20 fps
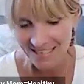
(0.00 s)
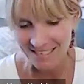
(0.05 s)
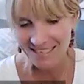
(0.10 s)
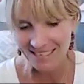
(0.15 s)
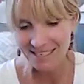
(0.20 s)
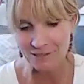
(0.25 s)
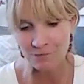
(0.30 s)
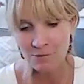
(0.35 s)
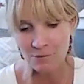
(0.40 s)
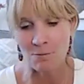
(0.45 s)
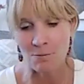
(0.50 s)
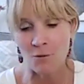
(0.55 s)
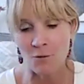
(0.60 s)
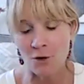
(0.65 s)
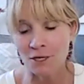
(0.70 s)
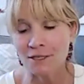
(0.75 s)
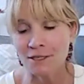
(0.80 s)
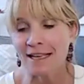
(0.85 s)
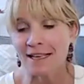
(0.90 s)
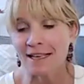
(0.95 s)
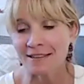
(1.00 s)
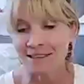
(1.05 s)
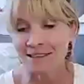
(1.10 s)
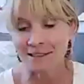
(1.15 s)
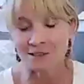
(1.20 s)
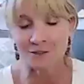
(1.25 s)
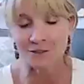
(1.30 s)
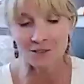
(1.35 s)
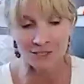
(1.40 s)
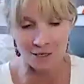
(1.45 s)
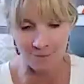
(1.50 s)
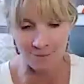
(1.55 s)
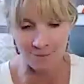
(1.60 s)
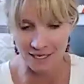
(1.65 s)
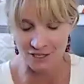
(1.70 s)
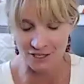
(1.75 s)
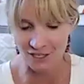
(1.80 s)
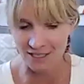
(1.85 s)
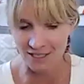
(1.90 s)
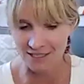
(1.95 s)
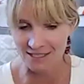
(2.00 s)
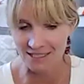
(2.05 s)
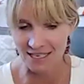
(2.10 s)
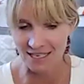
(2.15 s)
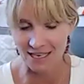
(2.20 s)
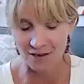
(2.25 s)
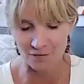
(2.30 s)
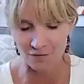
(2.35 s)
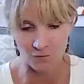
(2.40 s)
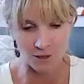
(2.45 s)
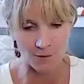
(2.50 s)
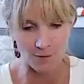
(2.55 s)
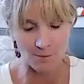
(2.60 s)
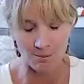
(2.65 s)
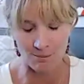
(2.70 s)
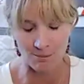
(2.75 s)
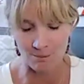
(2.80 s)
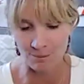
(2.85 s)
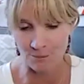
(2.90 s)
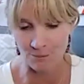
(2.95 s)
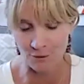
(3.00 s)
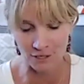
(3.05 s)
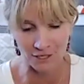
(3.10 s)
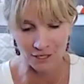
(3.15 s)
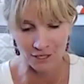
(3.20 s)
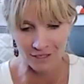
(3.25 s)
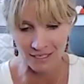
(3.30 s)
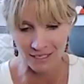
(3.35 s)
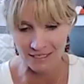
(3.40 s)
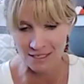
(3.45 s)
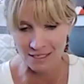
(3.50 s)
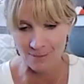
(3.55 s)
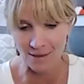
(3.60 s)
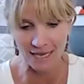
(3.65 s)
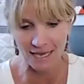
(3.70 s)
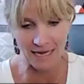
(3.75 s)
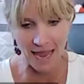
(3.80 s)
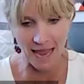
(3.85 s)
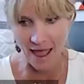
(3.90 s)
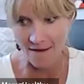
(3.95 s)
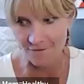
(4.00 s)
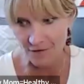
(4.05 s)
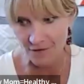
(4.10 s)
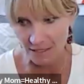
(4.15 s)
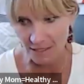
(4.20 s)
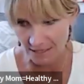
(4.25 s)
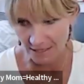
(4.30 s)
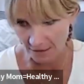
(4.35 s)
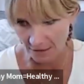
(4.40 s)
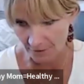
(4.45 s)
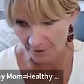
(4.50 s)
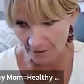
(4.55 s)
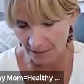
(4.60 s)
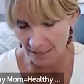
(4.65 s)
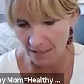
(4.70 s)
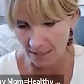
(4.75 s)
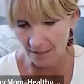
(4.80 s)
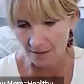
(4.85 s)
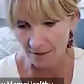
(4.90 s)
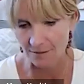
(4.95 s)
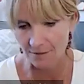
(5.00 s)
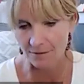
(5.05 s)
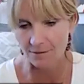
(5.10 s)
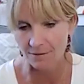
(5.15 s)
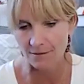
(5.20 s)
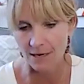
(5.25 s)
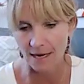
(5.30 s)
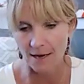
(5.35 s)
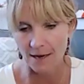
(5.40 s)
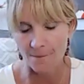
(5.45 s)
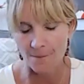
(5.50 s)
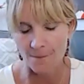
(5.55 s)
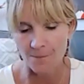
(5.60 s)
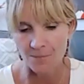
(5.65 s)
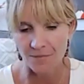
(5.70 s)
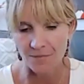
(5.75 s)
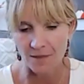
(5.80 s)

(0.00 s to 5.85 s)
because we're more likely to lose our patience if we're putting our kids to bed every single night, right?